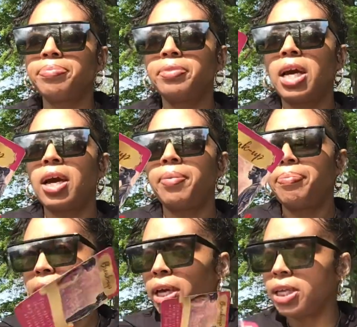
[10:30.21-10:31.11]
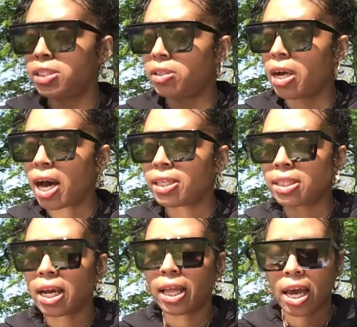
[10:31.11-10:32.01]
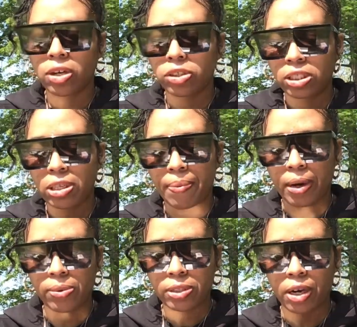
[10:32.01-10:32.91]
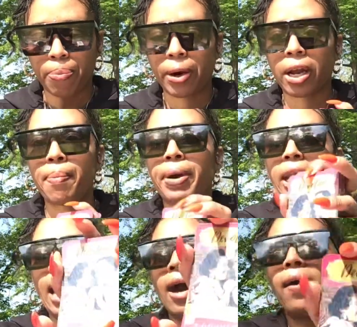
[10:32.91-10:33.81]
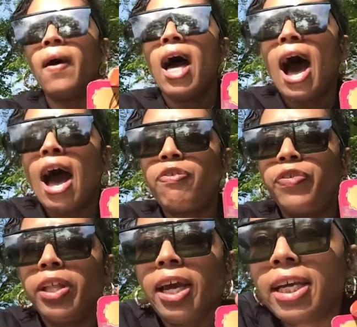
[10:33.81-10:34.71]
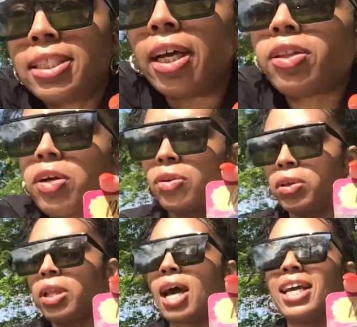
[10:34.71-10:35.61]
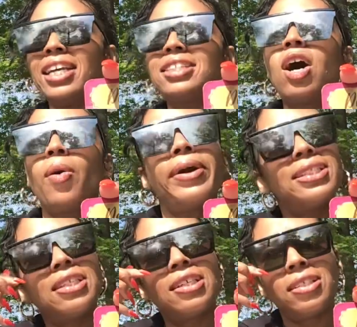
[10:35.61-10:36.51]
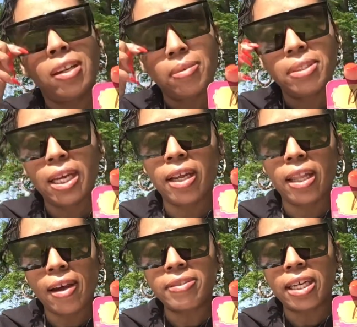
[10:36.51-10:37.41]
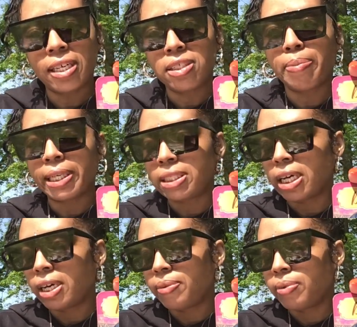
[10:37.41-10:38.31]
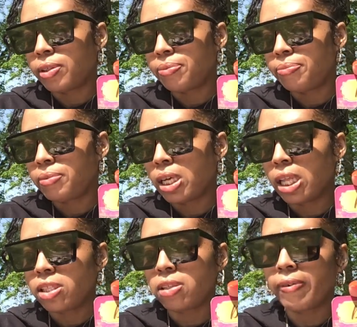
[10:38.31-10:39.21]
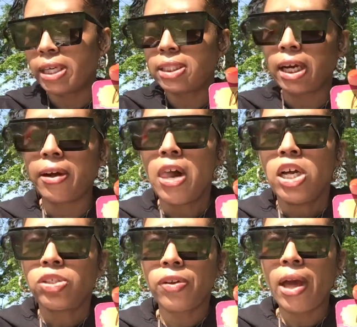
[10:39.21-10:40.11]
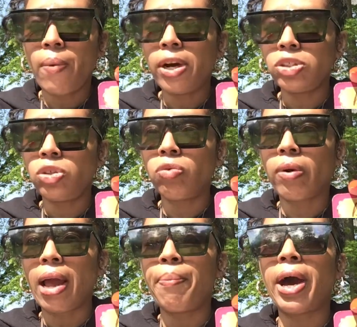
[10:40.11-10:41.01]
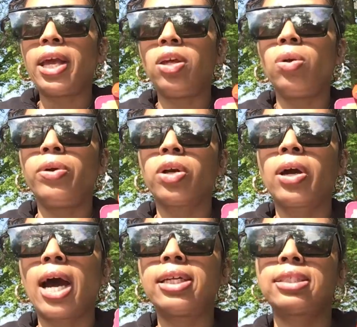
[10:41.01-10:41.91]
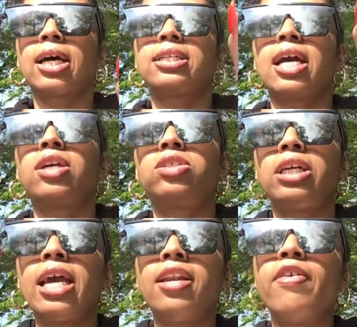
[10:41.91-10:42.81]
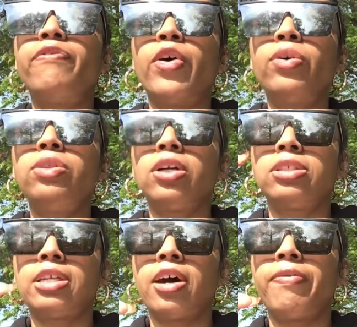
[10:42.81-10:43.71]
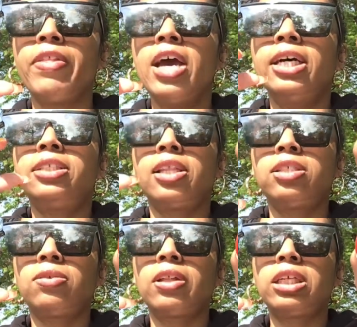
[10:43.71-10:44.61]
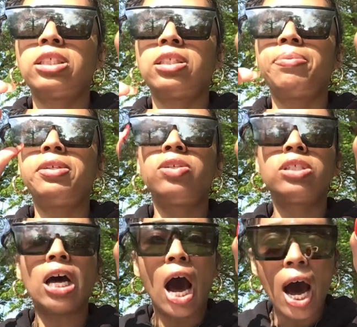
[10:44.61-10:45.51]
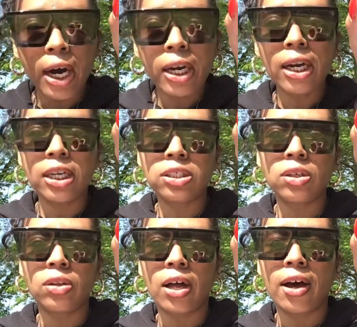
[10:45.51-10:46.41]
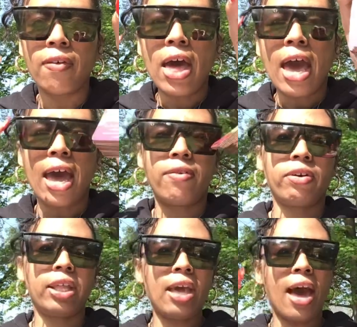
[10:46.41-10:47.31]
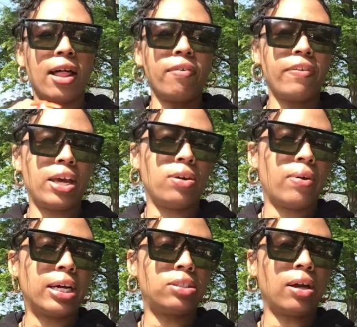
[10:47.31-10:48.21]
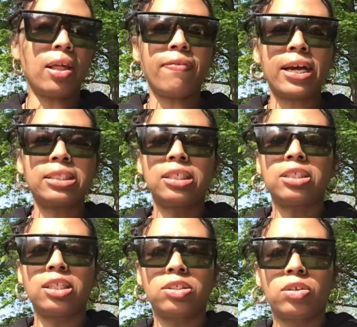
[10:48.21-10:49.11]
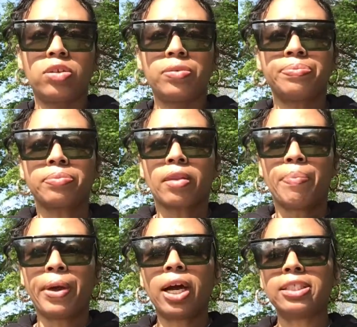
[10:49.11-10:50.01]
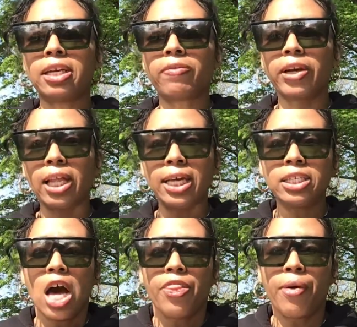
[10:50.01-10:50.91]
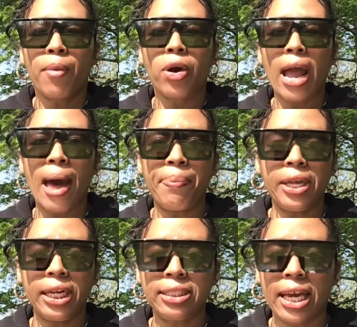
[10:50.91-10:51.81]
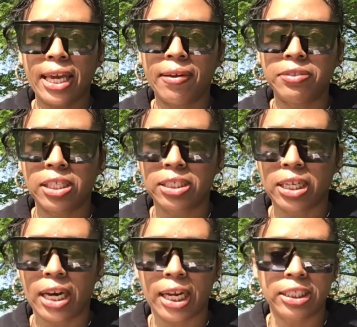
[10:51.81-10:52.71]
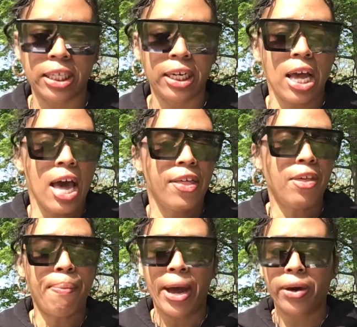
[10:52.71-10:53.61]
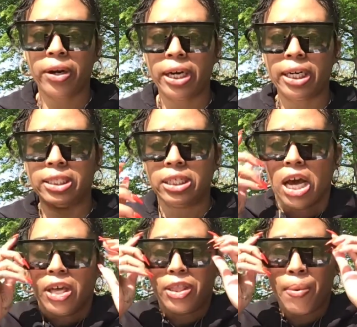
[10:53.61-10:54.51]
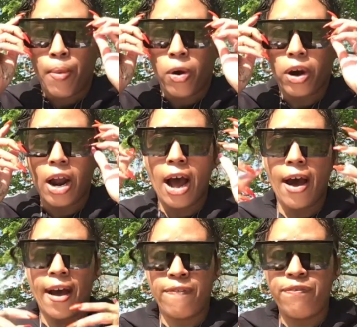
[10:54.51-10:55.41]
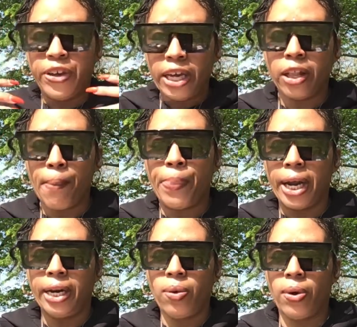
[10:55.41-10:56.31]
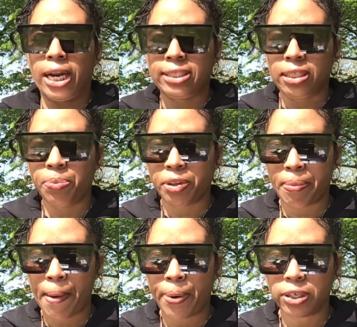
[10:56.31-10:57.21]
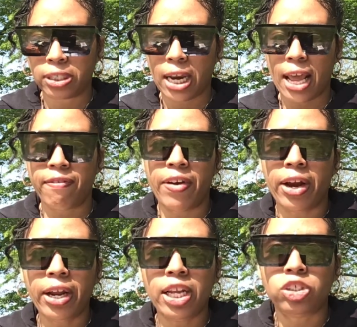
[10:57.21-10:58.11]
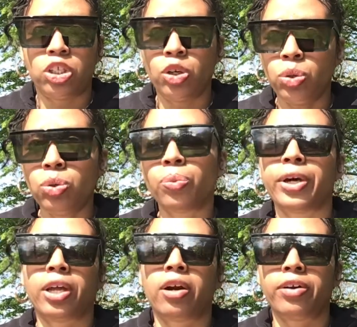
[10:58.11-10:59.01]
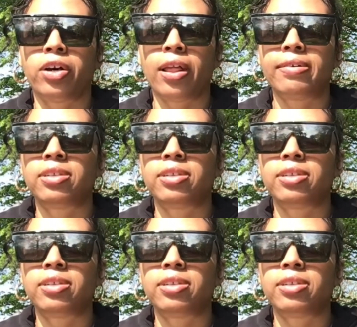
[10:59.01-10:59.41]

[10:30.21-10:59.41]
Yeah, because God is God-like energy. Somebody was in a breakup, but now I feel like at 10:30 during the clock, it's always this, you know what I'm saying? The left side is the best side. Well, yeah, this is the right side. So they want to do right by you and your goddess, God's energy, and devote yourself to this relationship, to this unconditional love, and really elevate you guys. So I love Guys Sanchez crew, because they realize the more happiness I give to this connection, the better it is. The more I feel abundant when I sleep with my person, and very in tune when they're in your life.